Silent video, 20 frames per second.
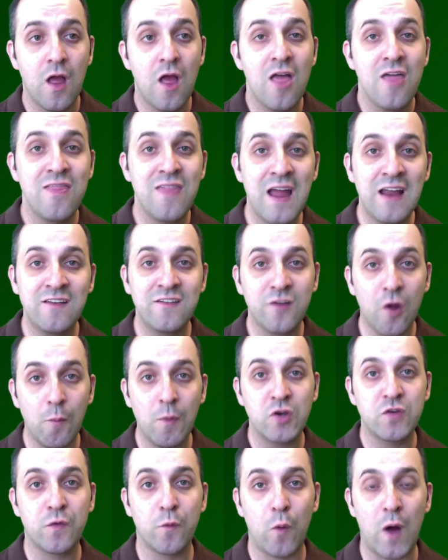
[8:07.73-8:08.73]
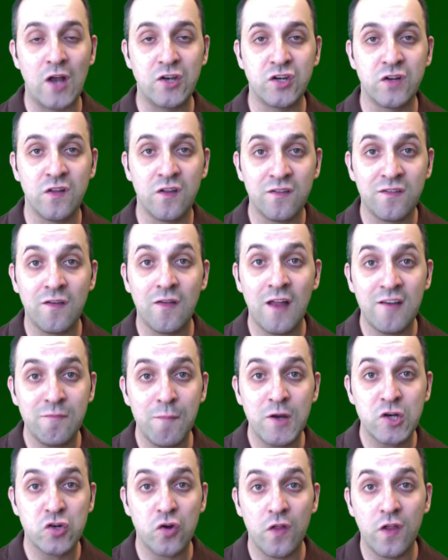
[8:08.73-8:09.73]
Thanks so much for watching this. Let's
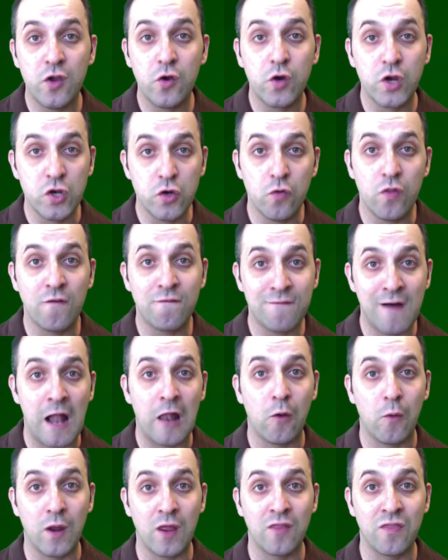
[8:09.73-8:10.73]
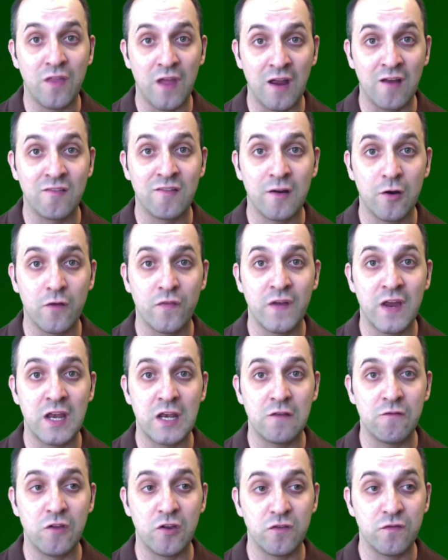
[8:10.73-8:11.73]
make sure that you can do the following things here at the end
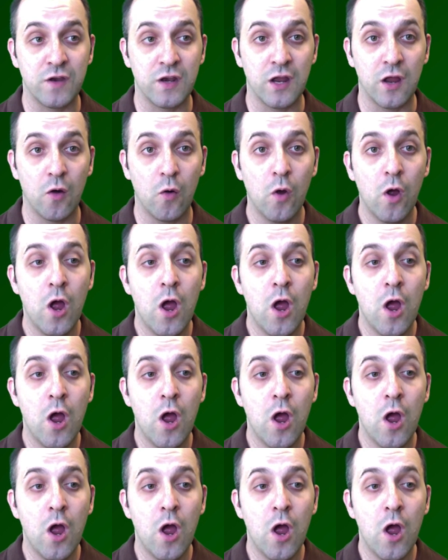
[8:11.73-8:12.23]
of this video.